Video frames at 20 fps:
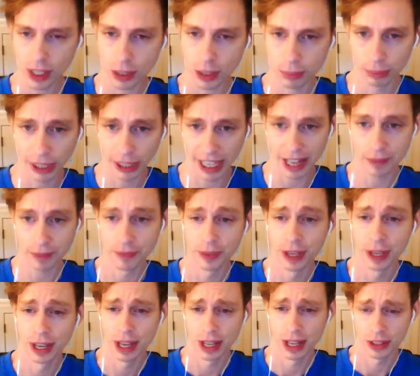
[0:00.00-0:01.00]
But
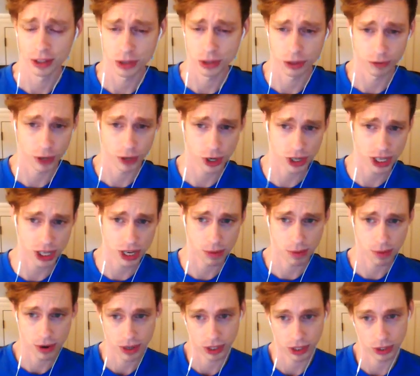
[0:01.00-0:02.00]
there's a version
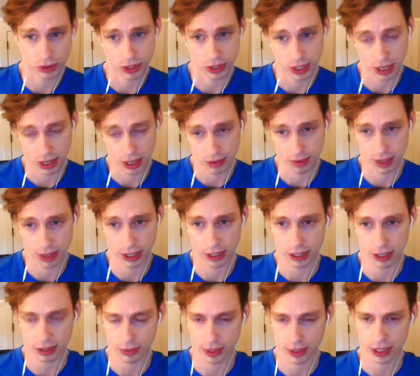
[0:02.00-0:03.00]
number associated with
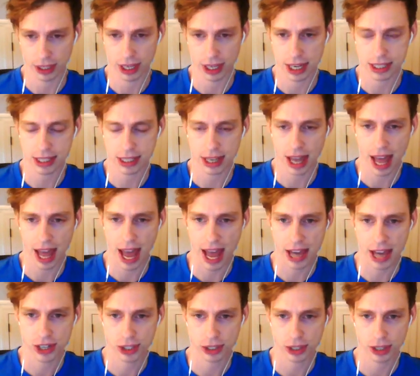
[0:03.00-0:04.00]
a with a content
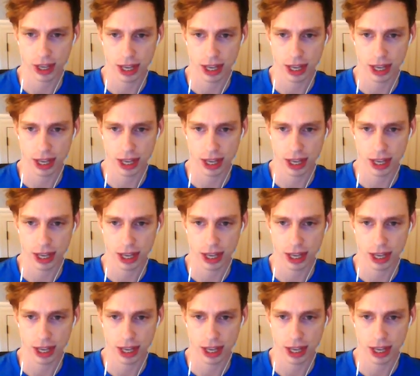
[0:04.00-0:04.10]
hash,